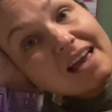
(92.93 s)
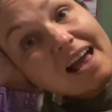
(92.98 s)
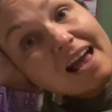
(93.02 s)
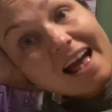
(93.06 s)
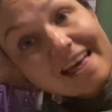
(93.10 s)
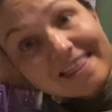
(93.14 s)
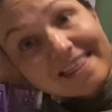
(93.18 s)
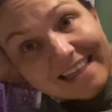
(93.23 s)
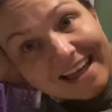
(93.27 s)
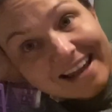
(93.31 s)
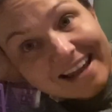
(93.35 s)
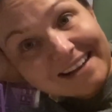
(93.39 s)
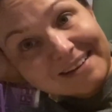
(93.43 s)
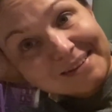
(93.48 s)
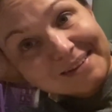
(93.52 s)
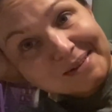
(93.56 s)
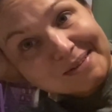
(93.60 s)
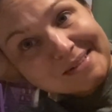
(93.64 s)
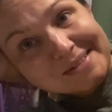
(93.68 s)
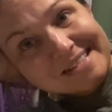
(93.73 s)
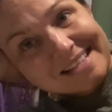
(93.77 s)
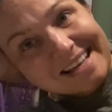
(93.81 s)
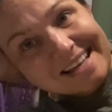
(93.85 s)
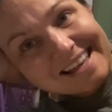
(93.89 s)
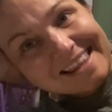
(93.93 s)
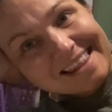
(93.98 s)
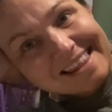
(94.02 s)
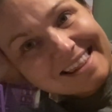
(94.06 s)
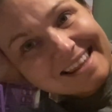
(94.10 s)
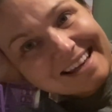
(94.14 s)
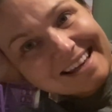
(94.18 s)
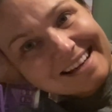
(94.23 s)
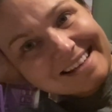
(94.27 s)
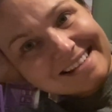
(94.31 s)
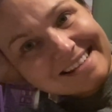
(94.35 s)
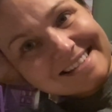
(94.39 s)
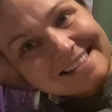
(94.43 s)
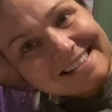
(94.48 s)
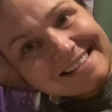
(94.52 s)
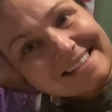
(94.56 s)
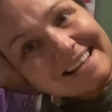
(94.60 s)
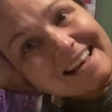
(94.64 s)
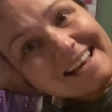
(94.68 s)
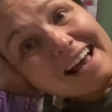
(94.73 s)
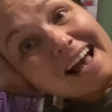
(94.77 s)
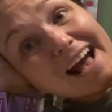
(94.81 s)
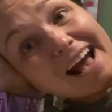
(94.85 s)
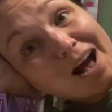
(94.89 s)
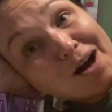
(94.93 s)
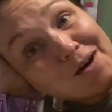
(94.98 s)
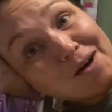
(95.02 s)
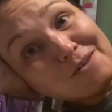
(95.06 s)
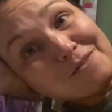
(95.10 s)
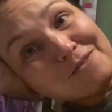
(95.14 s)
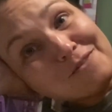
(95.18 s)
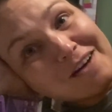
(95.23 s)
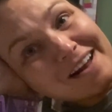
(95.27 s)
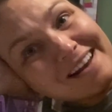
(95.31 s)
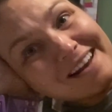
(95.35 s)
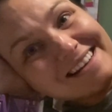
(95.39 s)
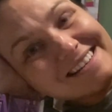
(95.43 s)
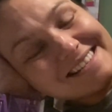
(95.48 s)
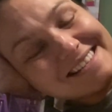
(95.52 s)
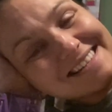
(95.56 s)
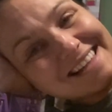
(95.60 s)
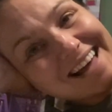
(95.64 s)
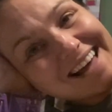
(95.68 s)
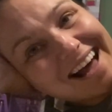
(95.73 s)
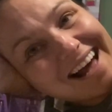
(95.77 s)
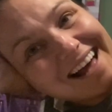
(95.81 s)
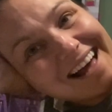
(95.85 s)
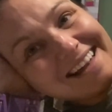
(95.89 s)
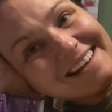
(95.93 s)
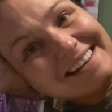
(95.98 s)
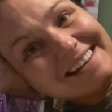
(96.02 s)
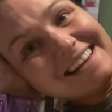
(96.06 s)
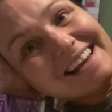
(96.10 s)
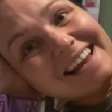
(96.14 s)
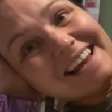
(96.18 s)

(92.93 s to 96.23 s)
and then it looks like this. How fun is that?